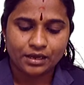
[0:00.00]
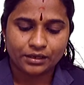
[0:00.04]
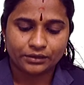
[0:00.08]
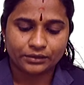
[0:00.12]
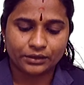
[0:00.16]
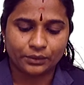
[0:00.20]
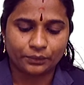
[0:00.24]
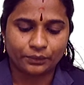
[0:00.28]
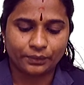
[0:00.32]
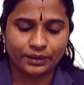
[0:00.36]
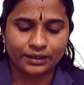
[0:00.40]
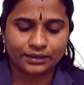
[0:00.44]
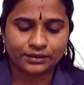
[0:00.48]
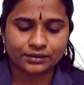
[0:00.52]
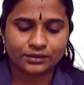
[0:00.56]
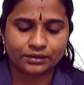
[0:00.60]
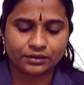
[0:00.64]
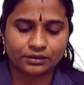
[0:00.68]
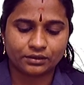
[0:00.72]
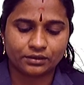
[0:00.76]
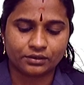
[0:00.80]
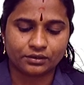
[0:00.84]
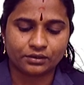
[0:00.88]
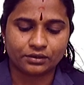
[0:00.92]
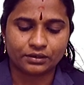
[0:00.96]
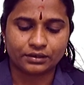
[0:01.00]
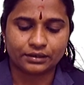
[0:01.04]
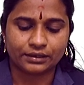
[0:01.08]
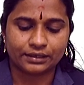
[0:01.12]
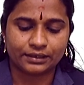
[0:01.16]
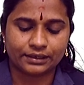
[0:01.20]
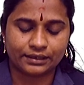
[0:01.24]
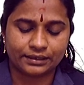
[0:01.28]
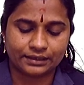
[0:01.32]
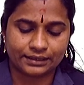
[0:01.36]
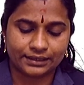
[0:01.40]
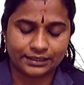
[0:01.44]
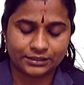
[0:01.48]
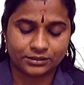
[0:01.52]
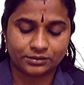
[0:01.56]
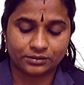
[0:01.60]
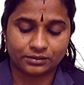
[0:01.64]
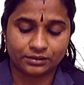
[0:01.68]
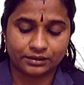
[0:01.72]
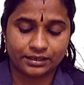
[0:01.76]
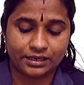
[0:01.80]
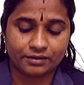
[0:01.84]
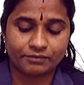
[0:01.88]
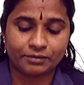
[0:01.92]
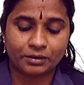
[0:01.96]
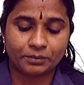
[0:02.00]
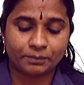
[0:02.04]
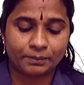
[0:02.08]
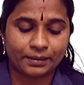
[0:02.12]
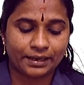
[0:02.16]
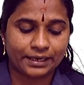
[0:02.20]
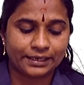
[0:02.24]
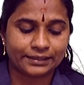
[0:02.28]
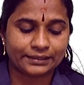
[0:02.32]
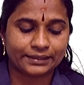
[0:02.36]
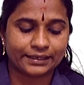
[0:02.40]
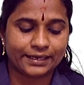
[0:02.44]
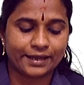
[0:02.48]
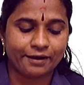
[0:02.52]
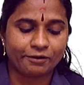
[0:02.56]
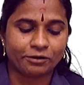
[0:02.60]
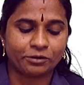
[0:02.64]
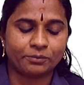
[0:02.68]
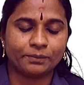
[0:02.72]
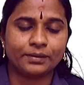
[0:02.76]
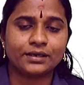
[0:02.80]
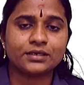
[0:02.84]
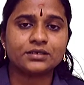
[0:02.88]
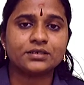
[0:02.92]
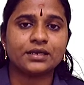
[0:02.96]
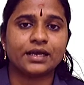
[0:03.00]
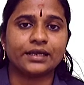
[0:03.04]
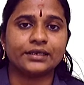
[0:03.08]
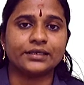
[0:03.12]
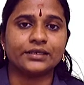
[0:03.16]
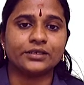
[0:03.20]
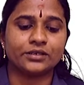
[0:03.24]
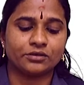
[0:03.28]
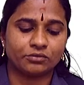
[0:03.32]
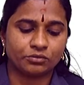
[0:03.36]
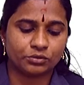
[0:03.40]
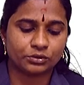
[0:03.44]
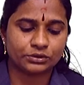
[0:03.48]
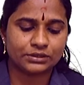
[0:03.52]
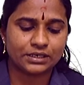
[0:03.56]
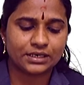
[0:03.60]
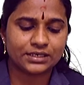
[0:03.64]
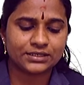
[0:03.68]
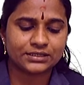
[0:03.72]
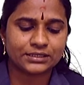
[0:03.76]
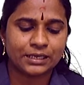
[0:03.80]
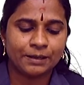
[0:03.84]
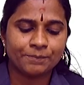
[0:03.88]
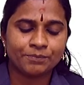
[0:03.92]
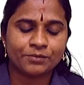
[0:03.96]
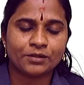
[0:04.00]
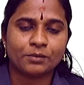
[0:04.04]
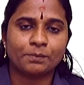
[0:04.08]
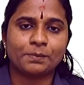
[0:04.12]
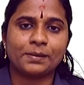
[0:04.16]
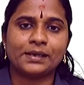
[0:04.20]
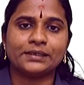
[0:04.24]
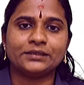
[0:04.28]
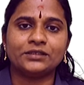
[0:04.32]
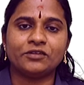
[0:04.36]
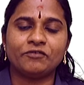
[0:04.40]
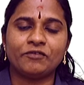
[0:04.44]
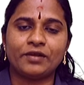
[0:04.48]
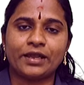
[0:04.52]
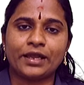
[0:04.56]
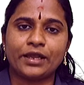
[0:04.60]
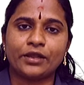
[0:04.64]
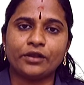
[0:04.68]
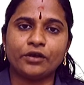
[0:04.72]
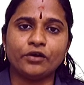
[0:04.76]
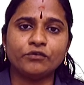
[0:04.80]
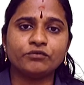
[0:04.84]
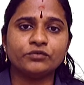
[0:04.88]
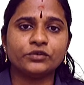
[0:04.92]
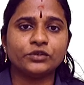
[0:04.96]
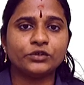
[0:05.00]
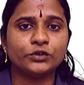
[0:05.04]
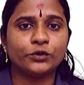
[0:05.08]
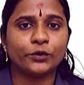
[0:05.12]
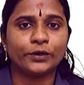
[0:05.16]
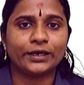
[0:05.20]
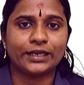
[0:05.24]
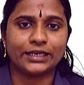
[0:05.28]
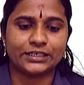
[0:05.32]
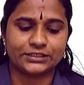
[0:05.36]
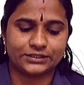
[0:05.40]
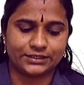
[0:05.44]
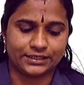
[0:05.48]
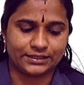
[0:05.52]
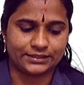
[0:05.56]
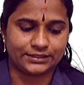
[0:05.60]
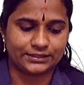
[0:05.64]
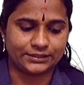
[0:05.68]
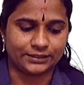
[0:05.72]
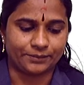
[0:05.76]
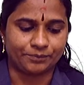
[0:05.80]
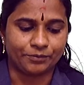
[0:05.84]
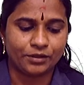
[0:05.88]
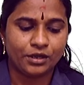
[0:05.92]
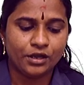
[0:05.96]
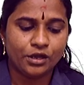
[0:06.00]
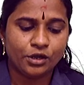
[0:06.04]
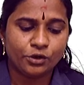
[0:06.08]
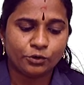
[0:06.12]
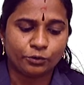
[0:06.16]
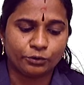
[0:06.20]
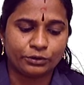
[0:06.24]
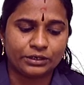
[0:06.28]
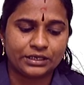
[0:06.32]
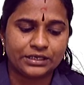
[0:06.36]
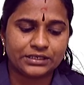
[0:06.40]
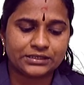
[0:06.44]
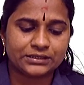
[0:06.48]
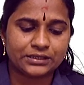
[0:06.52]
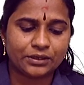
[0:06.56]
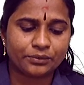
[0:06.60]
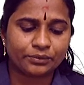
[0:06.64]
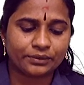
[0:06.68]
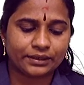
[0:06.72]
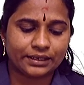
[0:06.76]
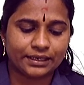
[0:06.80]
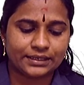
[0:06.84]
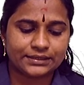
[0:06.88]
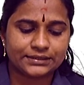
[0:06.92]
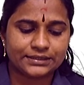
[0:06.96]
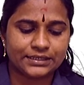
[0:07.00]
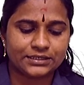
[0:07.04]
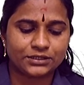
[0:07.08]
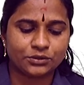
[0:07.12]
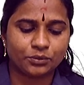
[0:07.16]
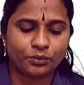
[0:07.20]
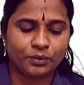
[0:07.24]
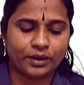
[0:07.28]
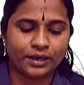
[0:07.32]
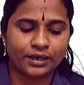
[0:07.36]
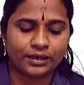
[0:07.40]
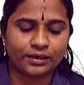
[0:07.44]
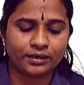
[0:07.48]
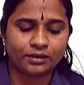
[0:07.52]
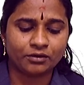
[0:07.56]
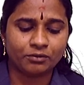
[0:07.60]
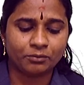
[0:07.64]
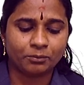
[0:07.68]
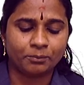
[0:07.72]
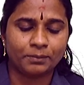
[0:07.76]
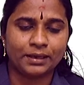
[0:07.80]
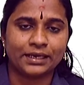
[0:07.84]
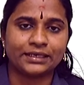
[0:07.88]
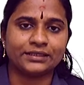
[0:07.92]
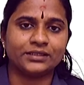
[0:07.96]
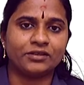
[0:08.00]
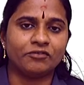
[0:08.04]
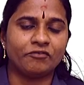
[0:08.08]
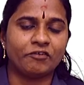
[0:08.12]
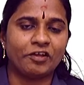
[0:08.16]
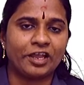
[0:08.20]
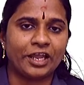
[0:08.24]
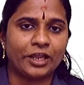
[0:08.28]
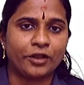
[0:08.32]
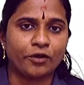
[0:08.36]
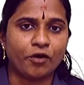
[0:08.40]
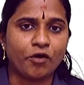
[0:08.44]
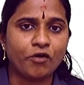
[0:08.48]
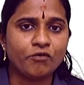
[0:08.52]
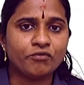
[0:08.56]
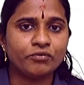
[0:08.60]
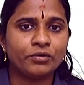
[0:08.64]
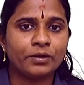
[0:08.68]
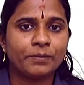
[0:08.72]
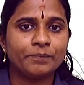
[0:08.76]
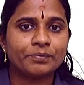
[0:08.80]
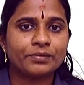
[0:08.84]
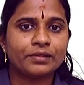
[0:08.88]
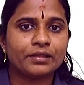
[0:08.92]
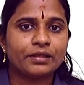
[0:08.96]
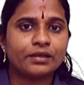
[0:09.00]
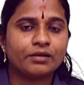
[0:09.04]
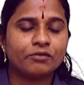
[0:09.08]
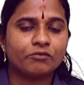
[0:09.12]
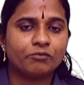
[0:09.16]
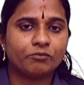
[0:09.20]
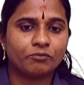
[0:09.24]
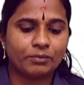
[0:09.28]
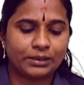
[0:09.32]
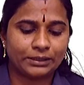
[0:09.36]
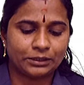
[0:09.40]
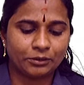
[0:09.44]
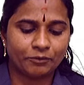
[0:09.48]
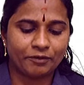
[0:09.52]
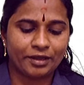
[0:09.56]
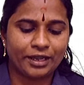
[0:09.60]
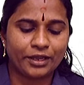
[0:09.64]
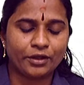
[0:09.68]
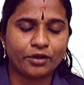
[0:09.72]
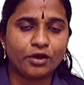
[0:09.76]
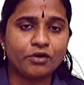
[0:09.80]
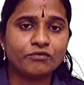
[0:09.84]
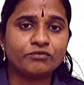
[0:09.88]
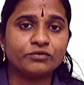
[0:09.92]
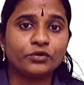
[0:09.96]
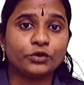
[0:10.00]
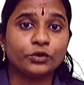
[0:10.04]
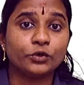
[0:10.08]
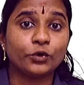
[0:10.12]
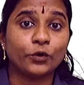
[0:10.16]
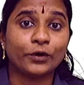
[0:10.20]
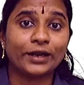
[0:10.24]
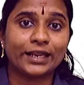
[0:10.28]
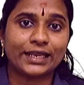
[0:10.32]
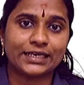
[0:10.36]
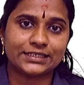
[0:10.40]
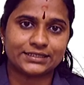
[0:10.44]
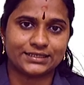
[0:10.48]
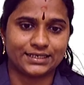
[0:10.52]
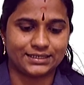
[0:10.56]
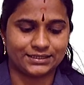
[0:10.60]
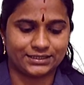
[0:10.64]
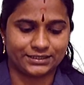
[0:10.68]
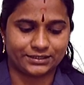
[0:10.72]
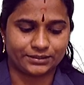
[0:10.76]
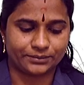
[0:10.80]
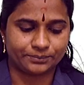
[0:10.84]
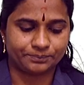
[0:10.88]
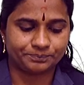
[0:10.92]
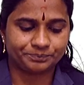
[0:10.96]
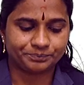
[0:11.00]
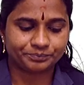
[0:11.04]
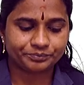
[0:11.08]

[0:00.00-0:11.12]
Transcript: The fund uh, get given by the government and individuals by the way of donations. UNICEF gets its fund by the way of by the way of donations.